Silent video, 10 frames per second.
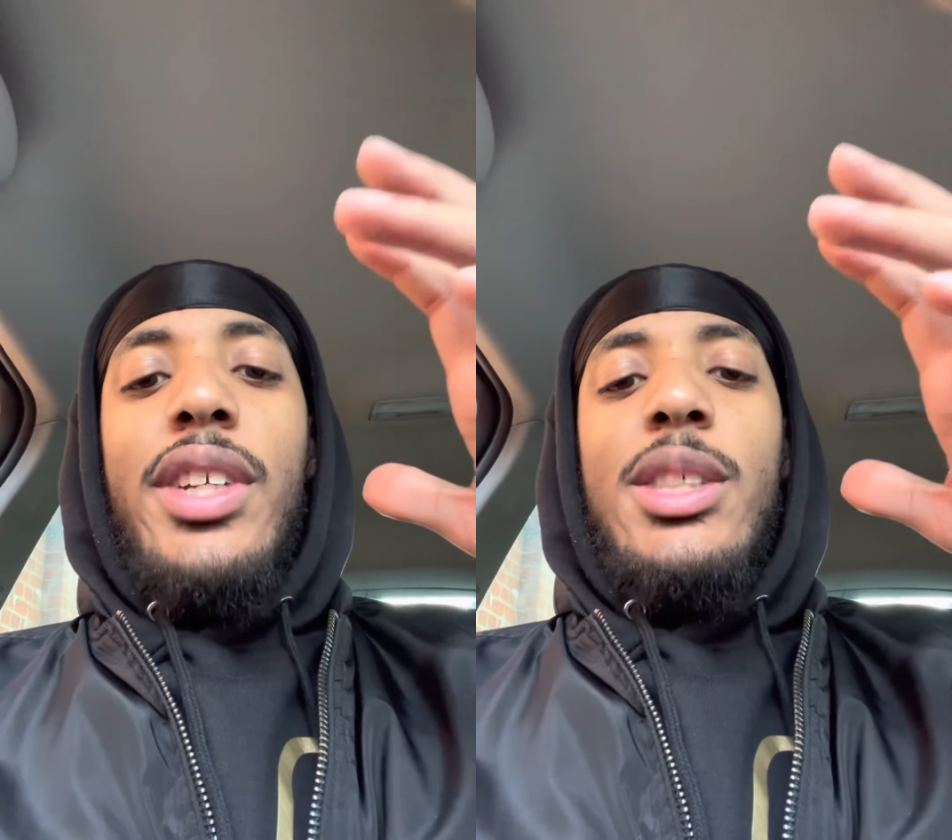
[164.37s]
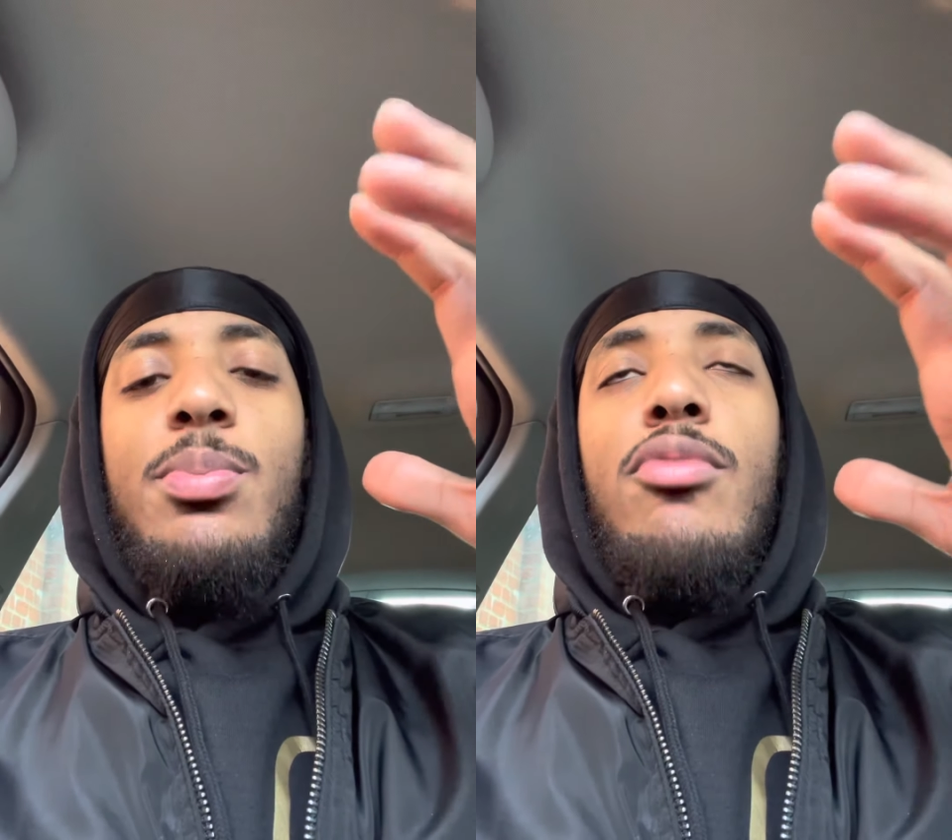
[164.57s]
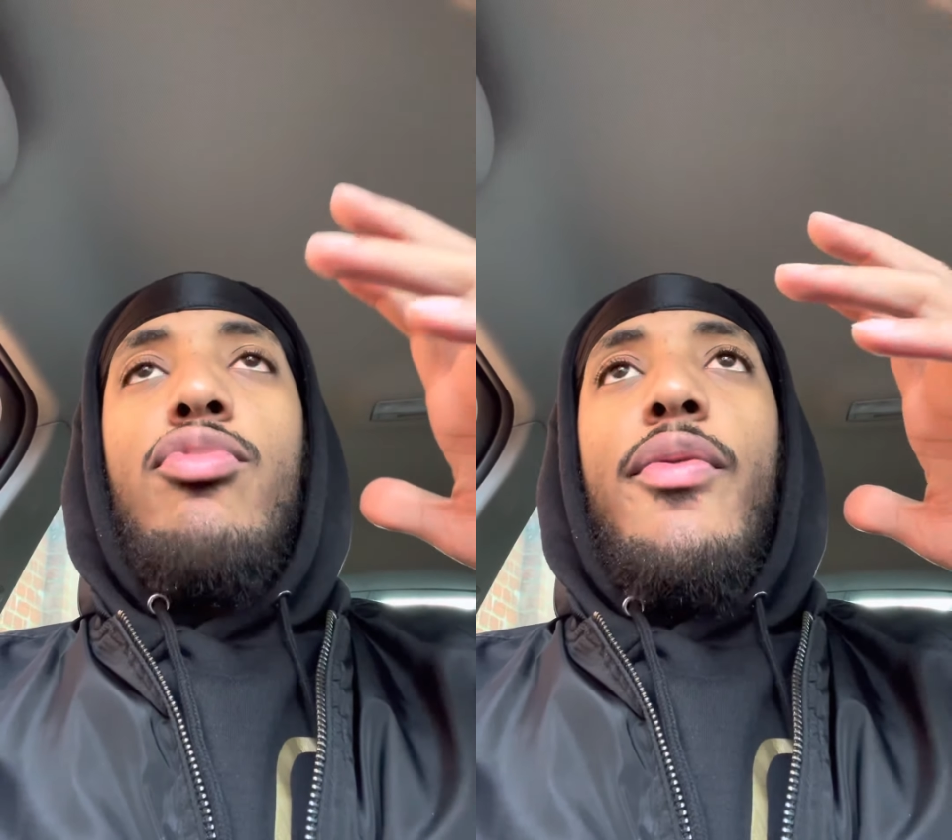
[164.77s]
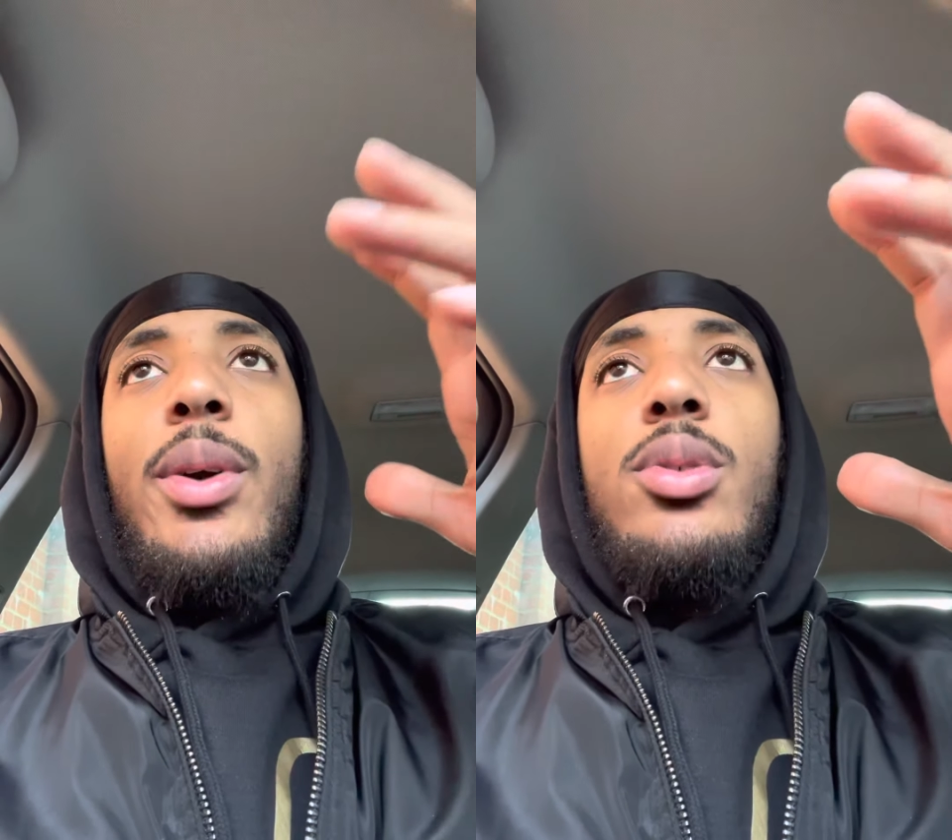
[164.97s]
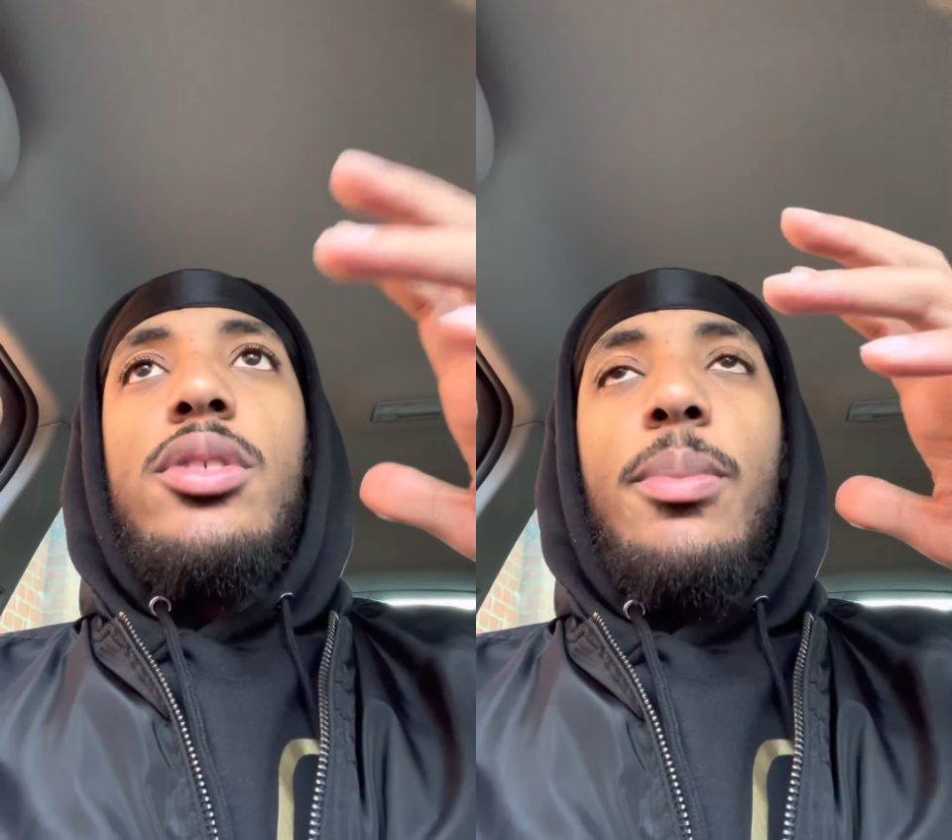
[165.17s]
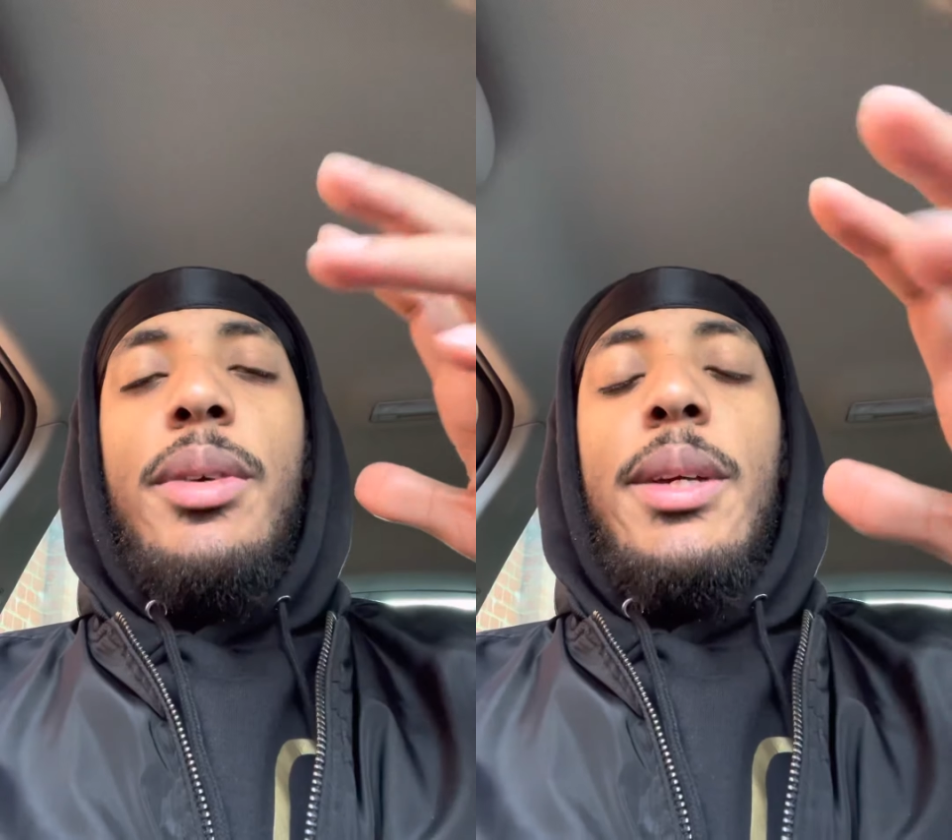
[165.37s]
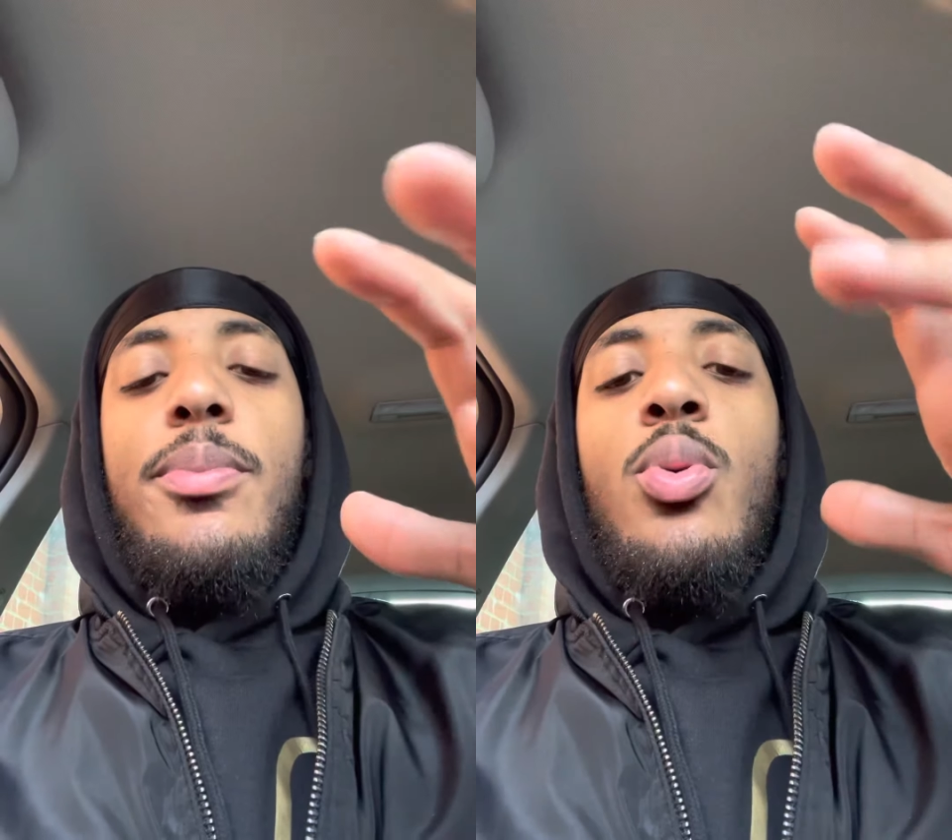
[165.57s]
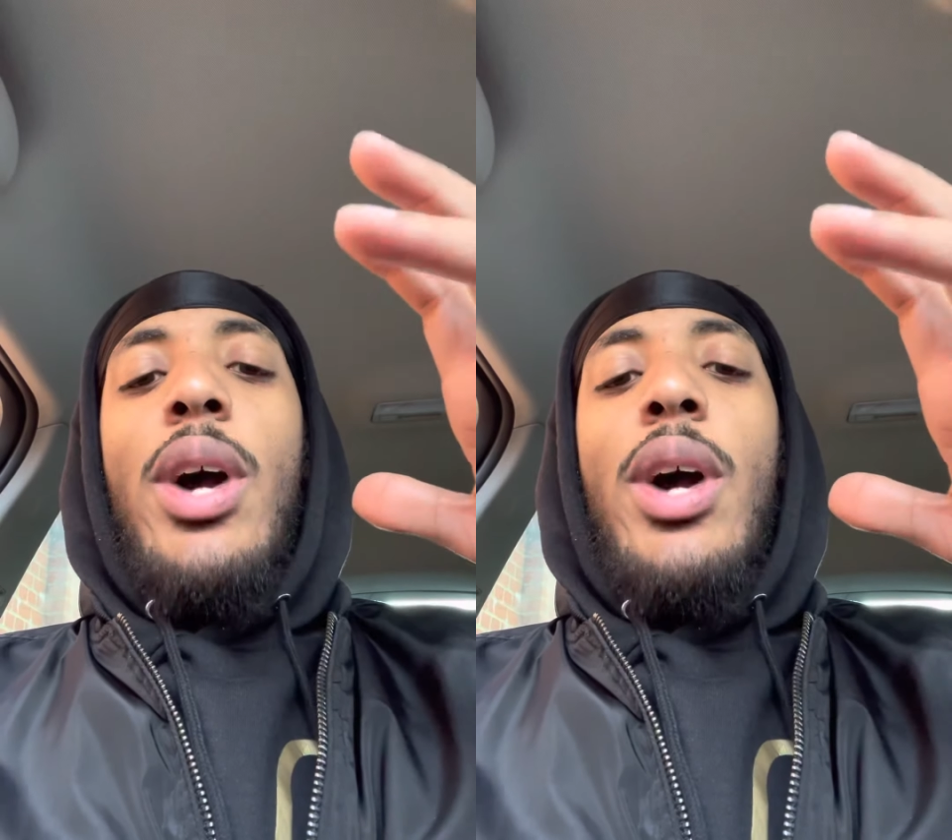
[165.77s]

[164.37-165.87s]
It's been revealed to people